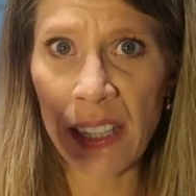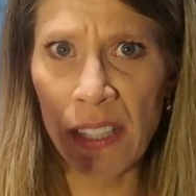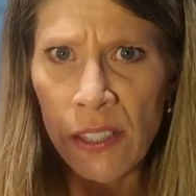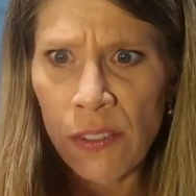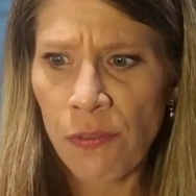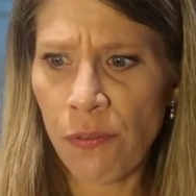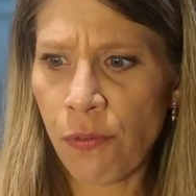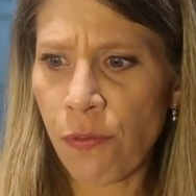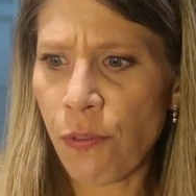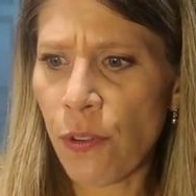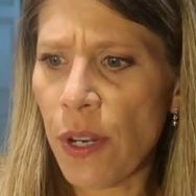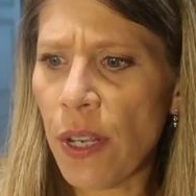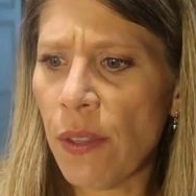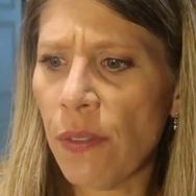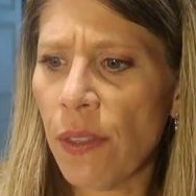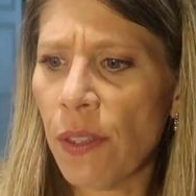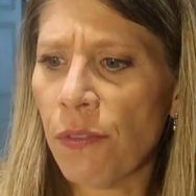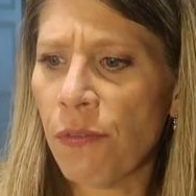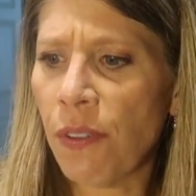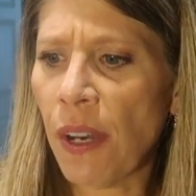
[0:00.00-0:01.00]
It's free
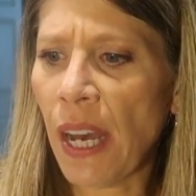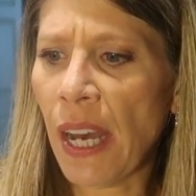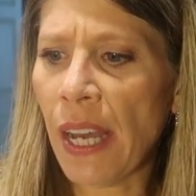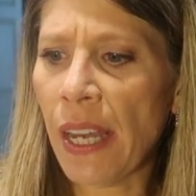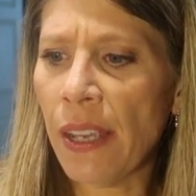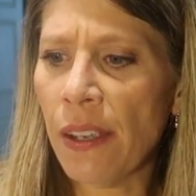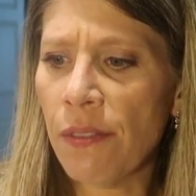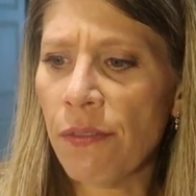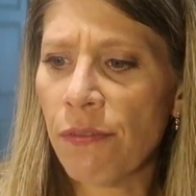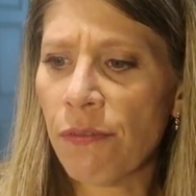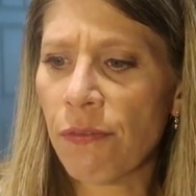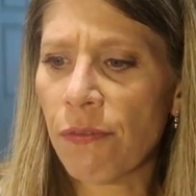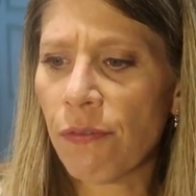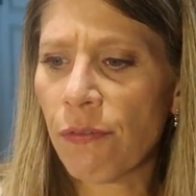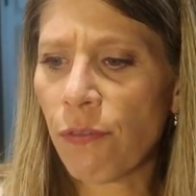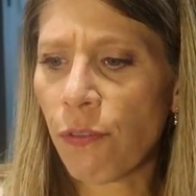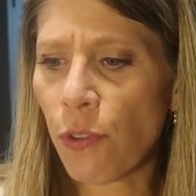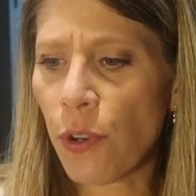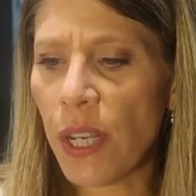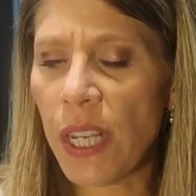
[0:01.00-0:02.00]
of the five,
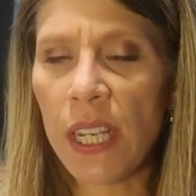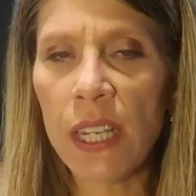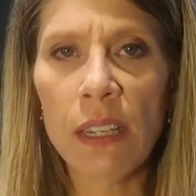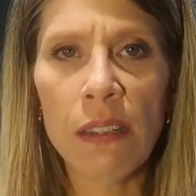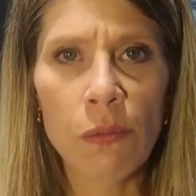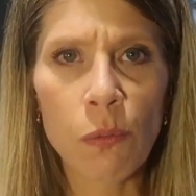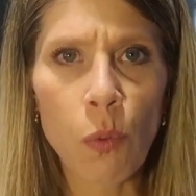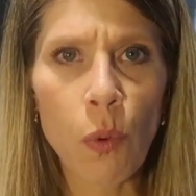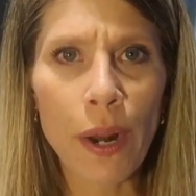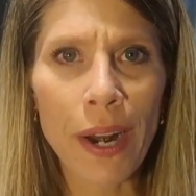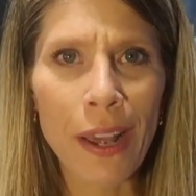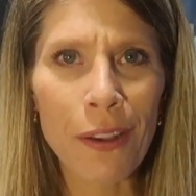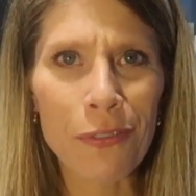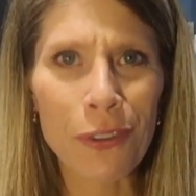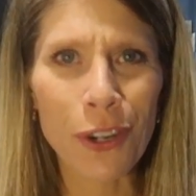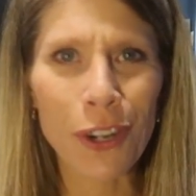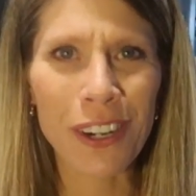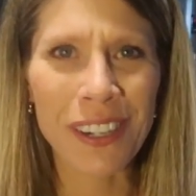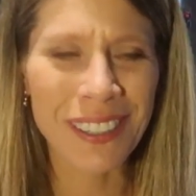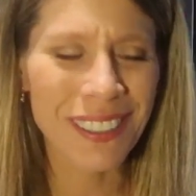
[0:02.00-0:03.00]
free
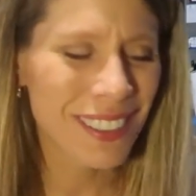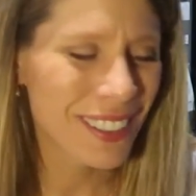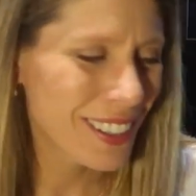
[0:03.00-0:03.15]
whatever.